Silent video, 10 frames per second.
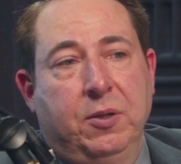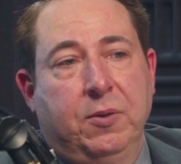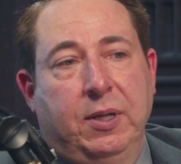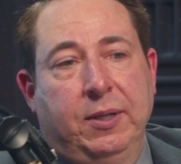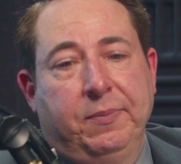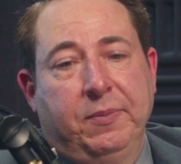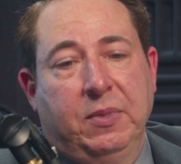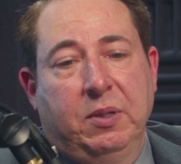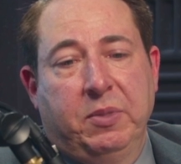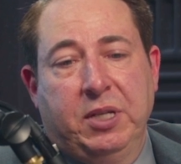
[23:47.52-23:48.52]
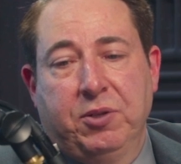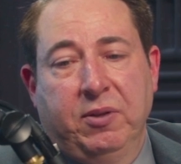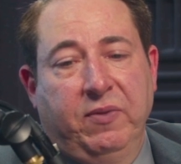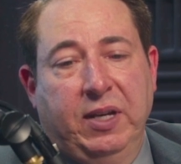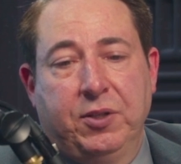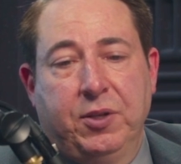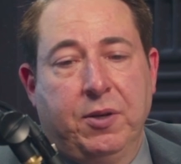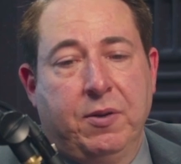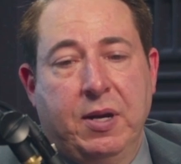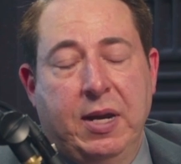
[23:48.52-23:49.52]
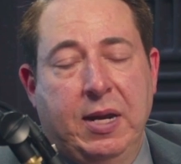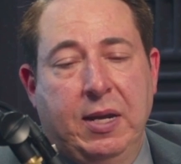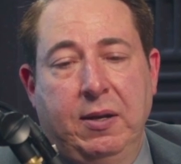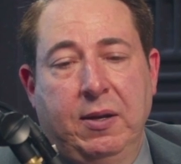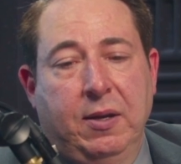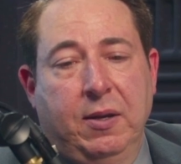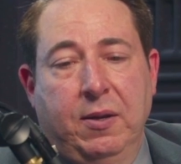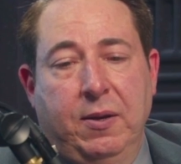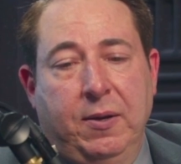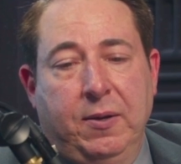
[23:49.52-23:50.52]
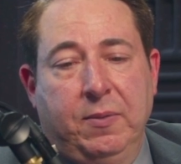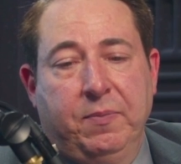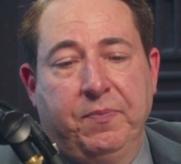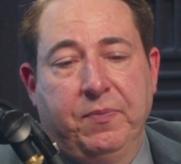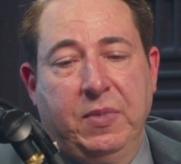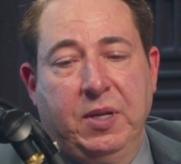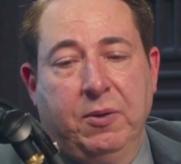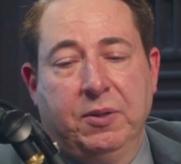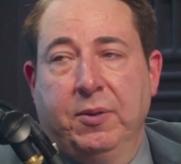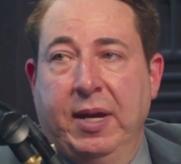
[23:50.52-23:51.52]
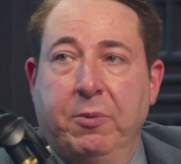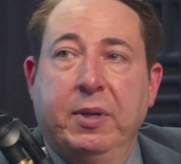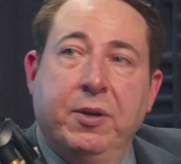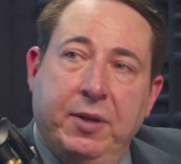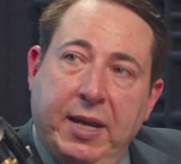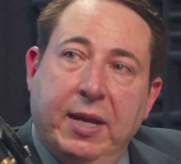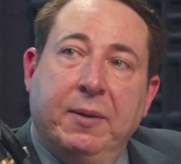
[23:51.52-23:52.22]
a potential investor, and so equity or debt.